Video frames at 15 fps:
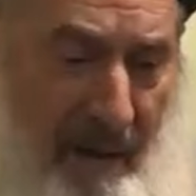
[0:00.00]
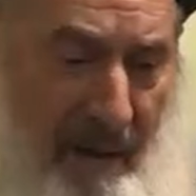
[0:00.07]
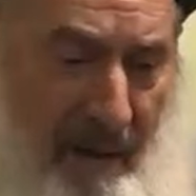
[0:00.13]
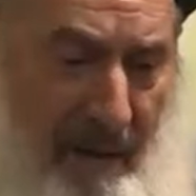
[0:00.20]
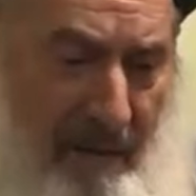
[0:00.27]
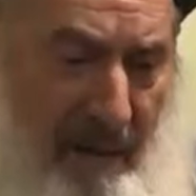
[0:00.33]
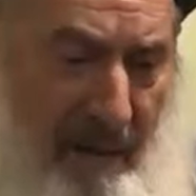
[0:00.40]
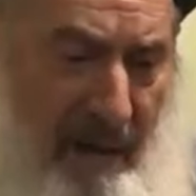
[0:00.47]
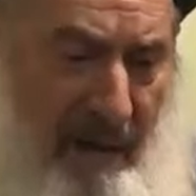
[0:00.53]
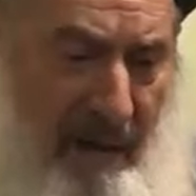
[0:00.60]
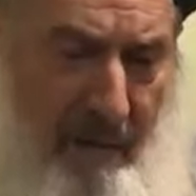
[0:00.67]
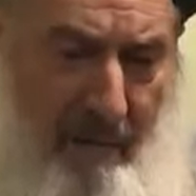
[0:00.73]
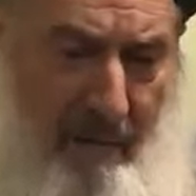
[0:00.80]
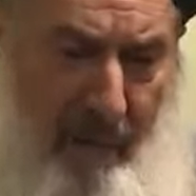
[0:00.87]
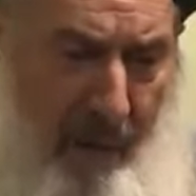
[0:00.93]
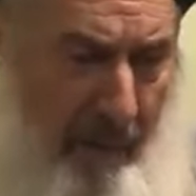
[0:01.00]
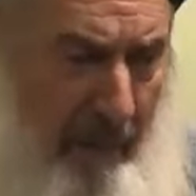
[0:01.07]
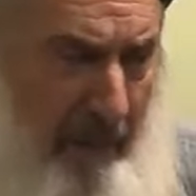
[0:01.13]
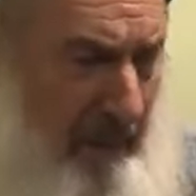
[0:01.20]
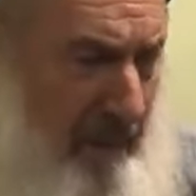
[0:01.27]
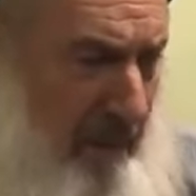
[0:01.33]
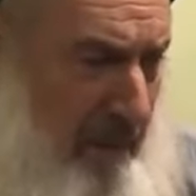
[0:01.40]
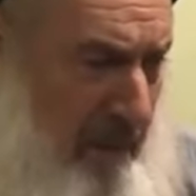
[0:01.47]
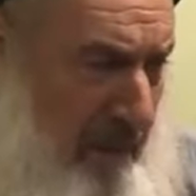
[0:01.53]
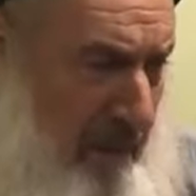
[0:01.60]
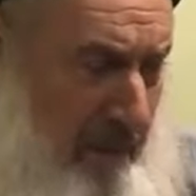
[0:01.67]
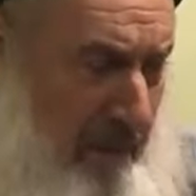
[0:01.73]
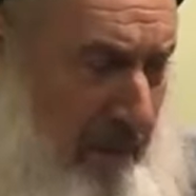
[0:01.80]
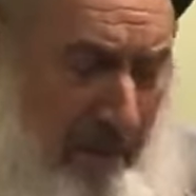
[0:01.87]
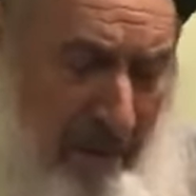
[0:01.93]
He said, at the moment
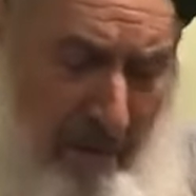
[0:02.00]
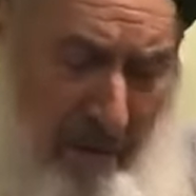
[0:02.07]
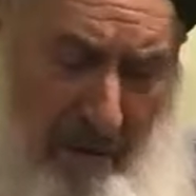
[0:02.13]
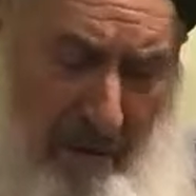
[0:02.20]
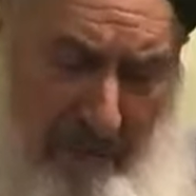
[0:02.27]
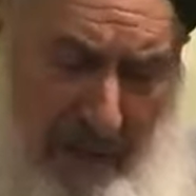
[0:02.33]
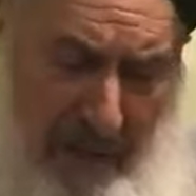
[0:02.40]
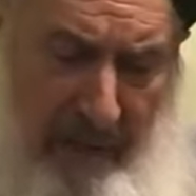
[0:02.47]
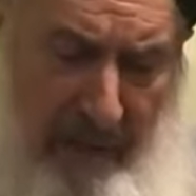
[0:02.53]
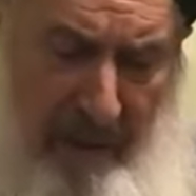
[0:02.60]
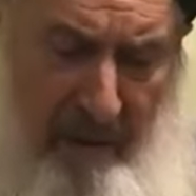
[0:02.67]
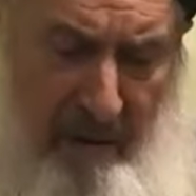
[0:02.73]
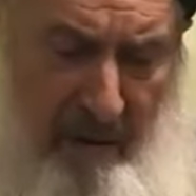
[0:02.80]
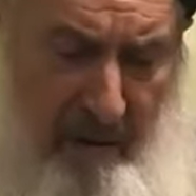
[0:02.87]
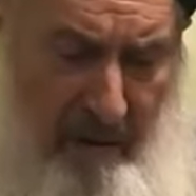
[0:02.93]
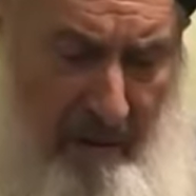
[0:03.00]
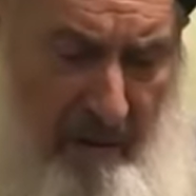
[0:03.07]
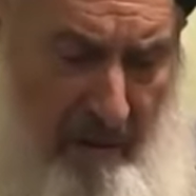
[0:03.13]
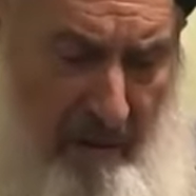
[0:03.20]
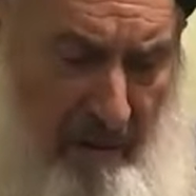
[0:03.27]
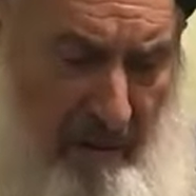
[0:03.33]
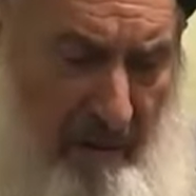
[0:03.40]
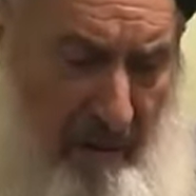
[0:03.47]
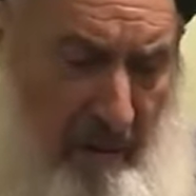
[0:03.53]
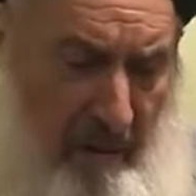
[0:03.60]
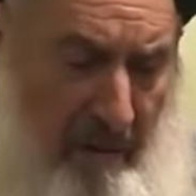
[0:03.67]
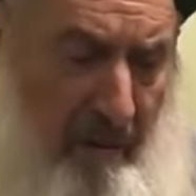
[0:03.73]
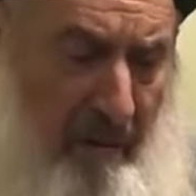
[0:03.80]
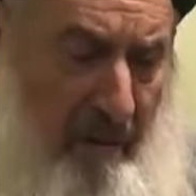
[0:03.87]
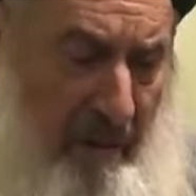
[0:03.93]
of anger,
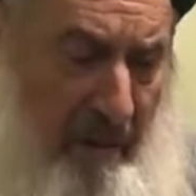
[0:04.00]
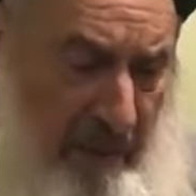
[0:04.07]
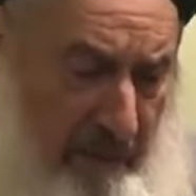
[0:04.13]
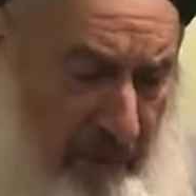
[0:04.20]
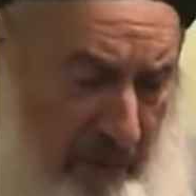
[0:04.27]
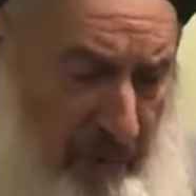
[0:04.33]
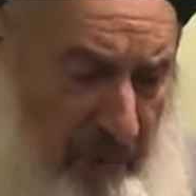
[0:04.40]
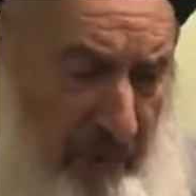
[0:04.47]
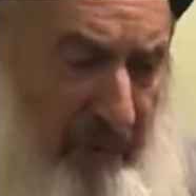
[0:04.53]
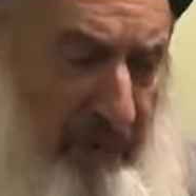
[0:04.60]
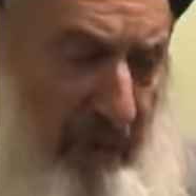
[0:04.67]
or that person said